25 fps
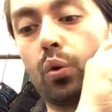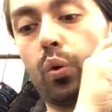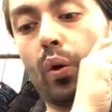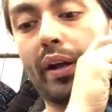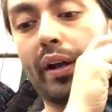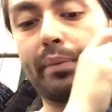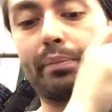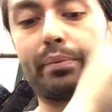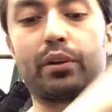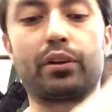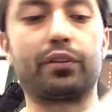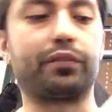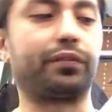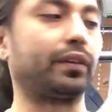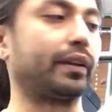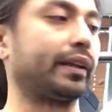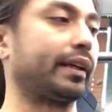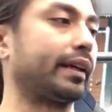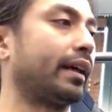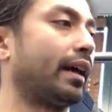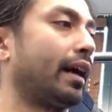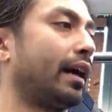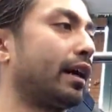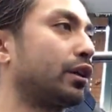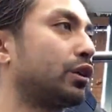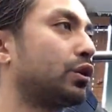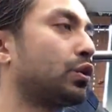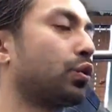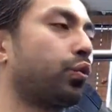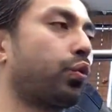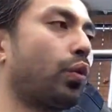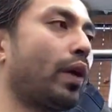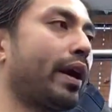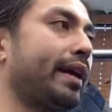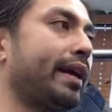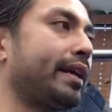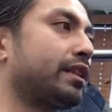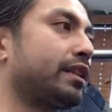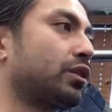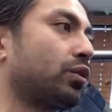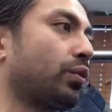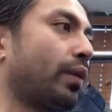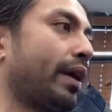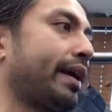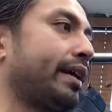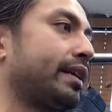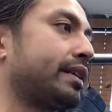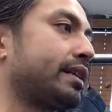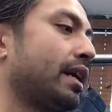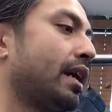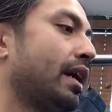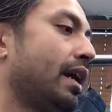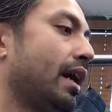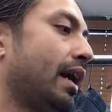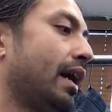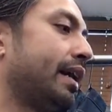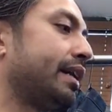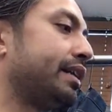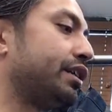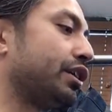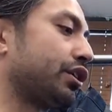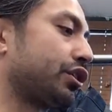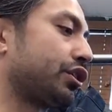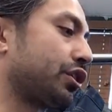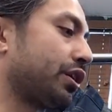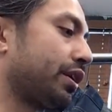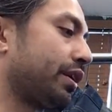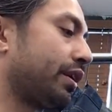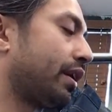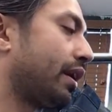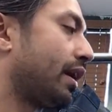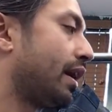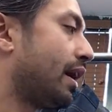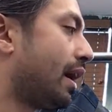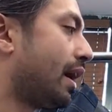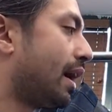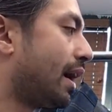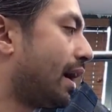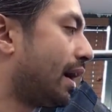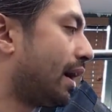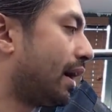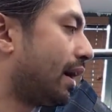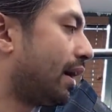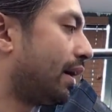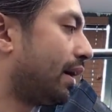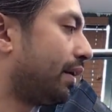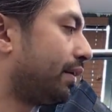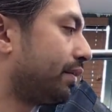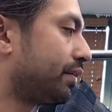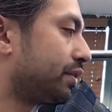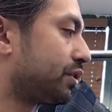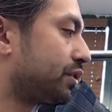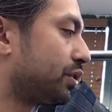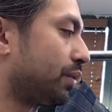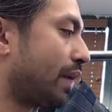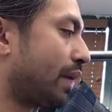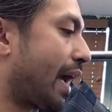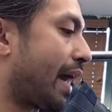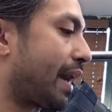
quite beautifully. A great, great addition uh, to